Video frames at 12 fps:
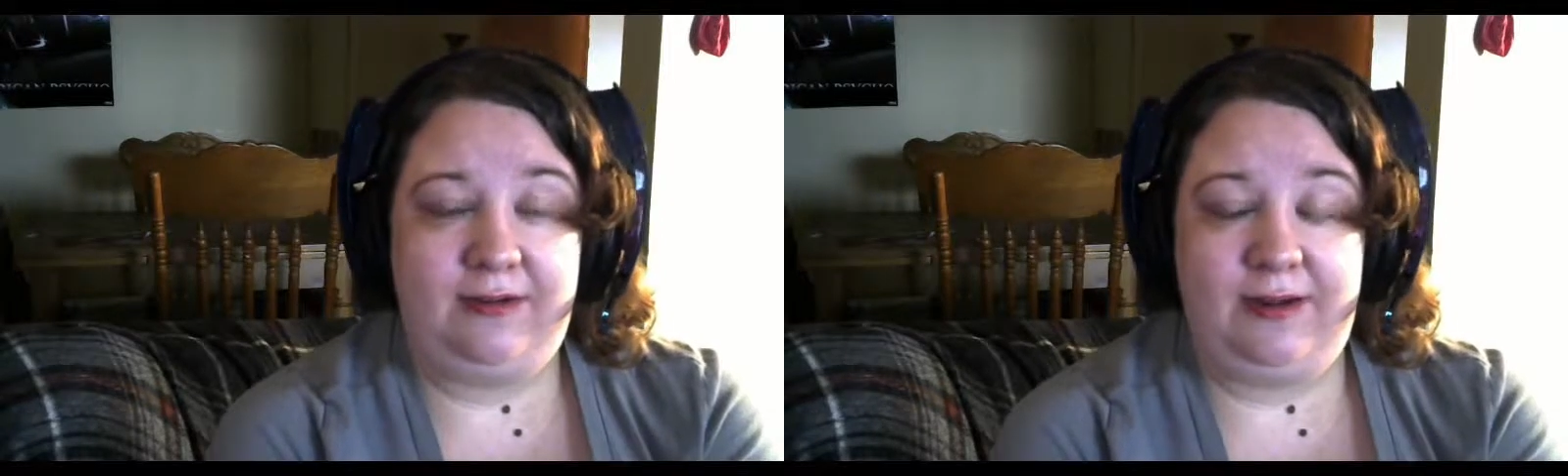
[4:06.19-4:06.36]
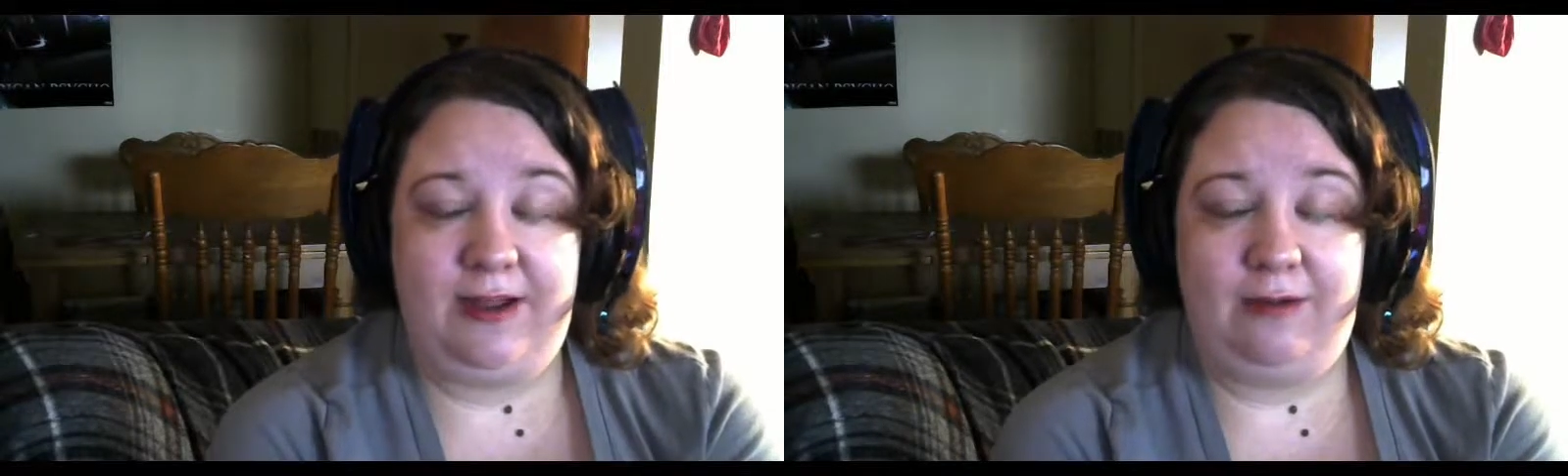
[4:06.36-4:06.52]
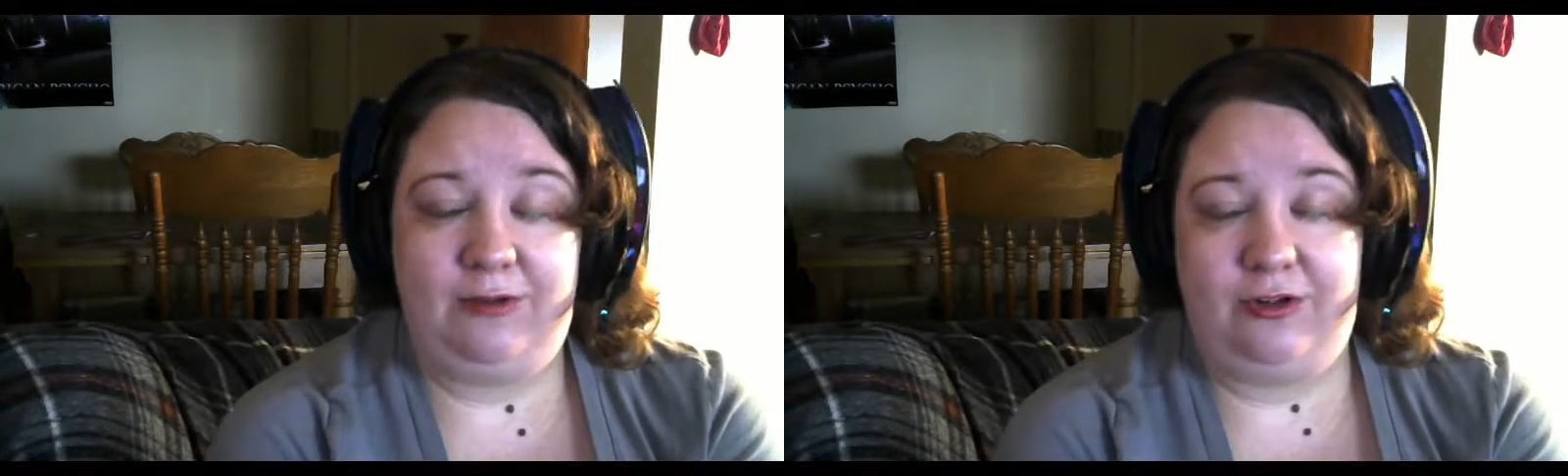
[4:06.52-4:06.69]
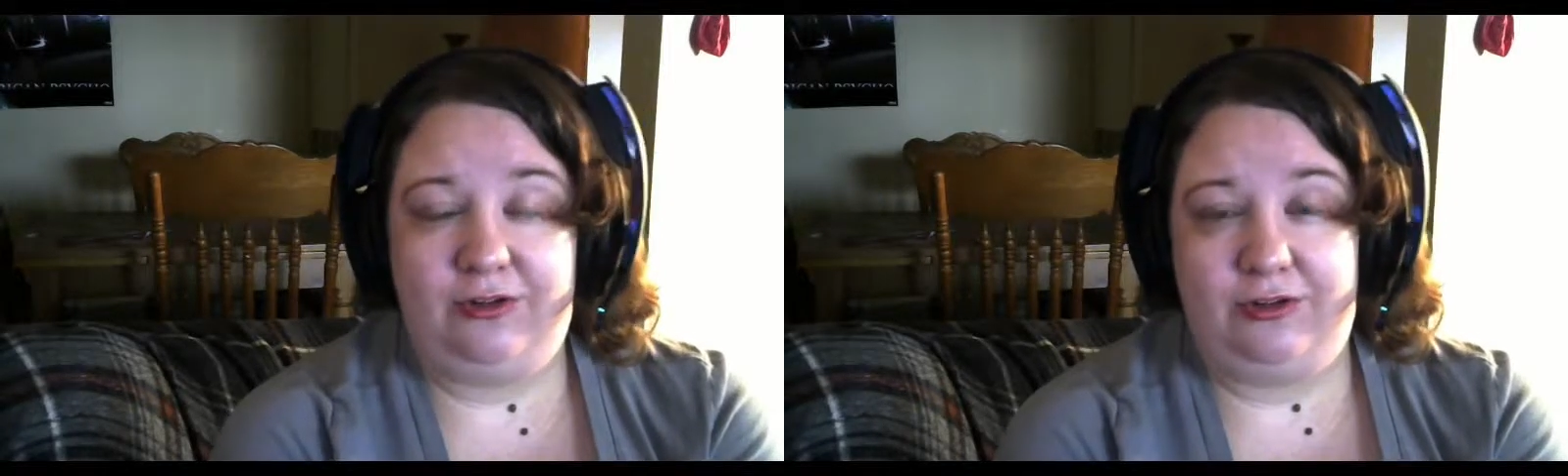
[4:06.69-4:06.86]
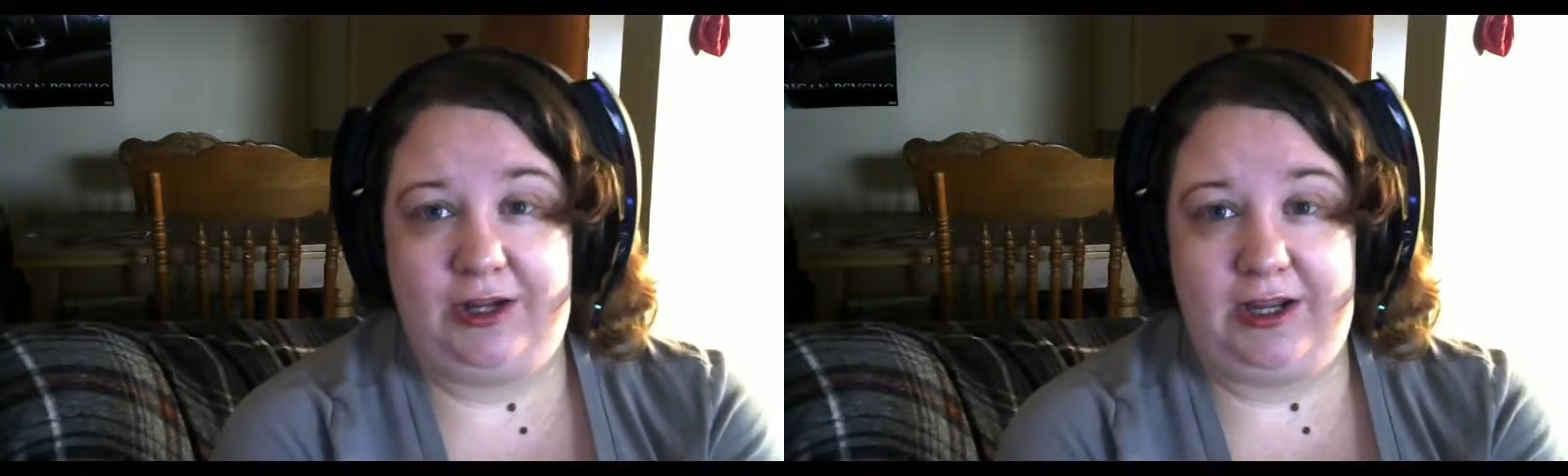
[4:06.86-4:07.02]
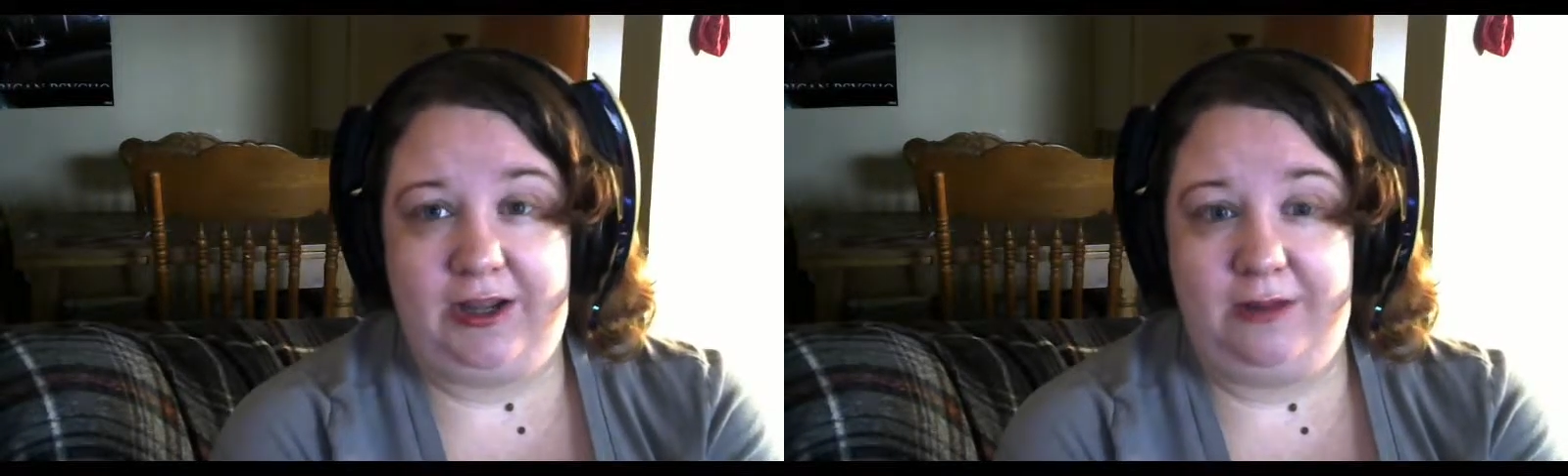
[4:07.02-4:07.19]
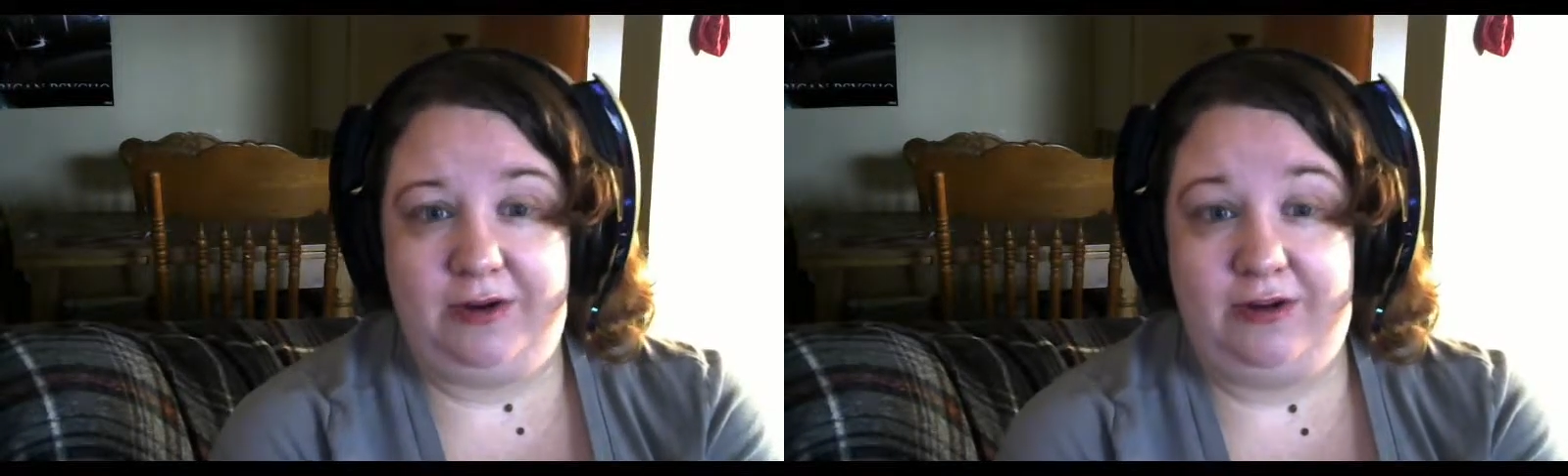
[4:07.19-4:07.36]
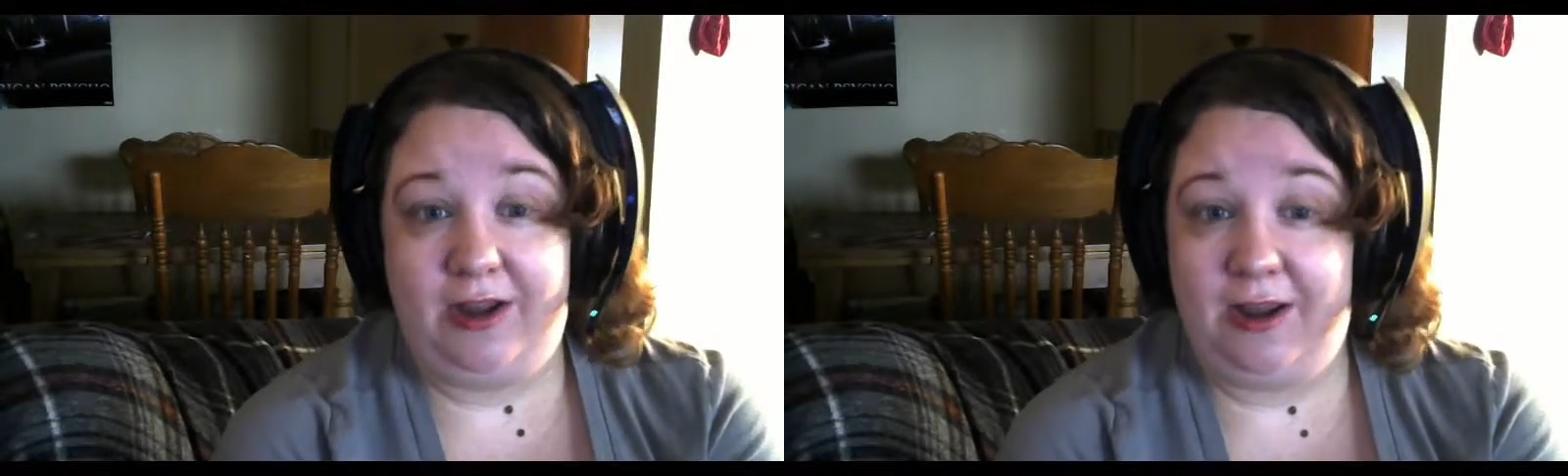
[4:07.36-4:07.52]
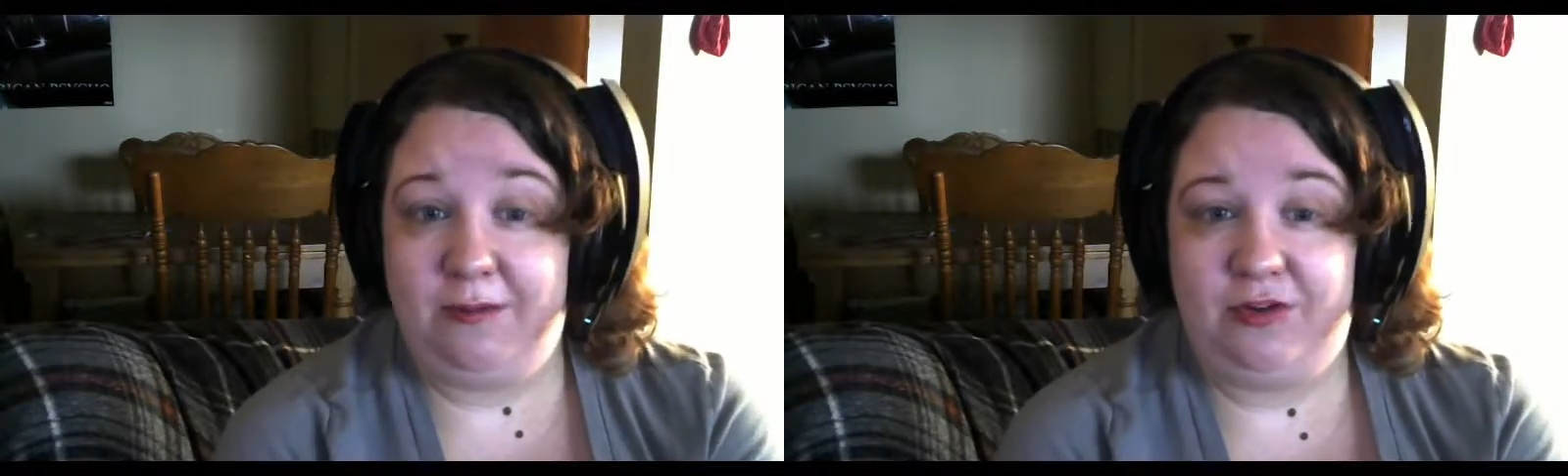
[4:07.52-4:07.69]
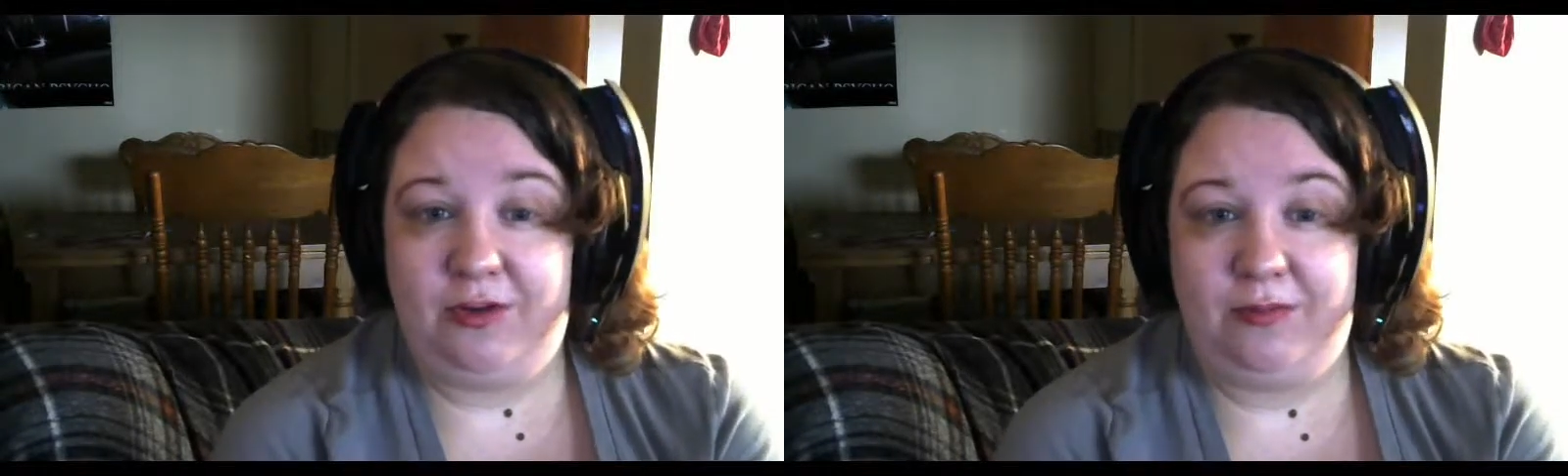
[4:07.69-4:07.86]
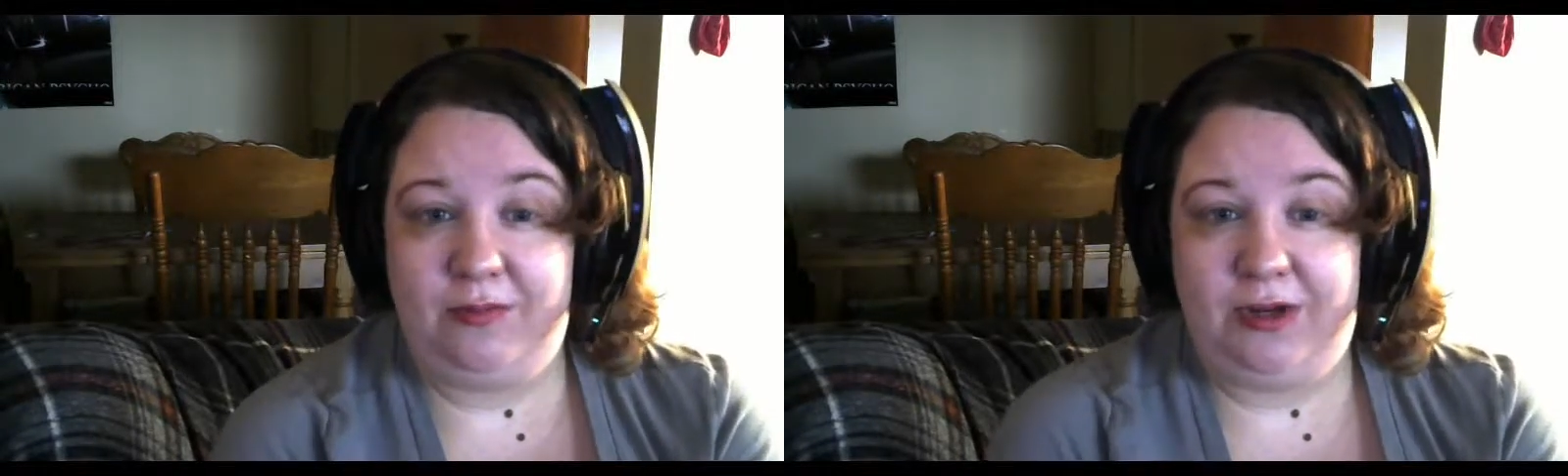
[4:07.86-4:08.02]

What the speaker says: and that was also taking up my time on top of